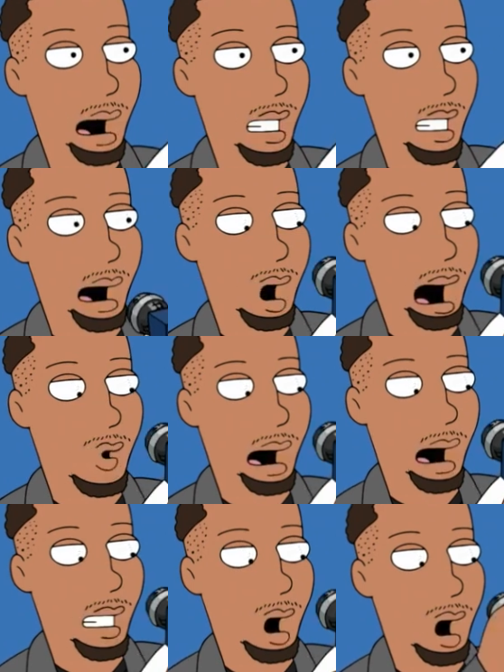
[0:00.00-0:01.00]
just going to go
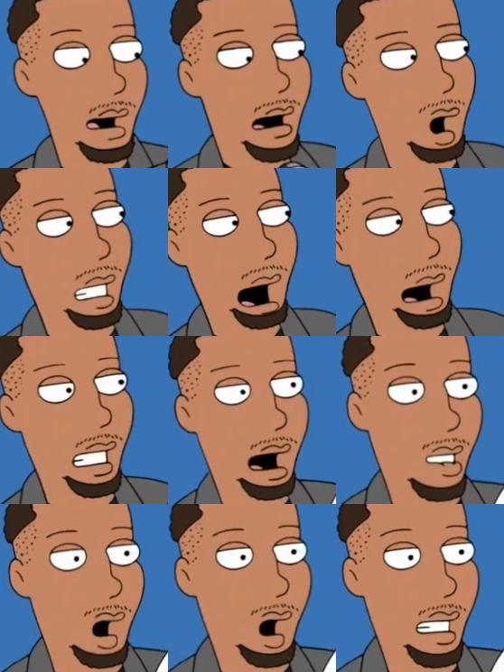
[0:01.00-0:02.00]
away, though. We've got to stay
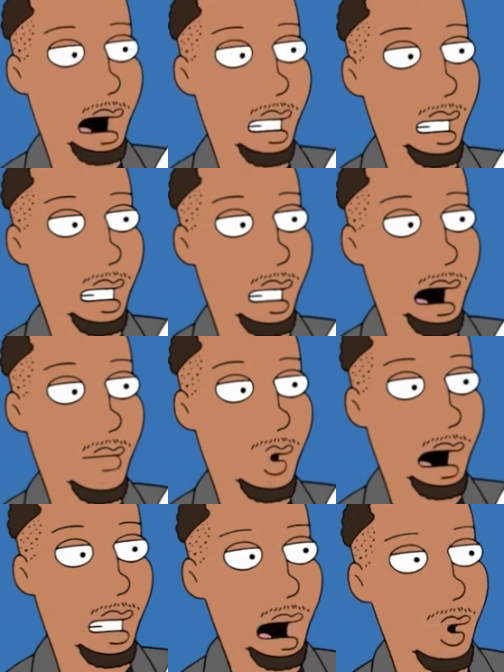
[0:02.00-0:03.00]
focused, keep
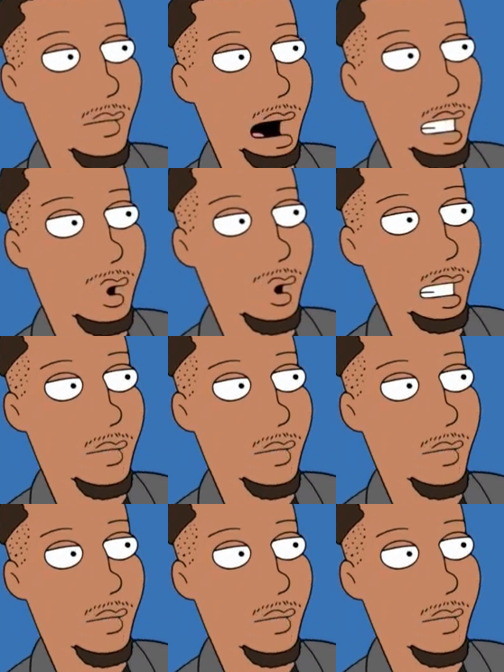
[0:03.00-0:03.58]
doing what we've been doing.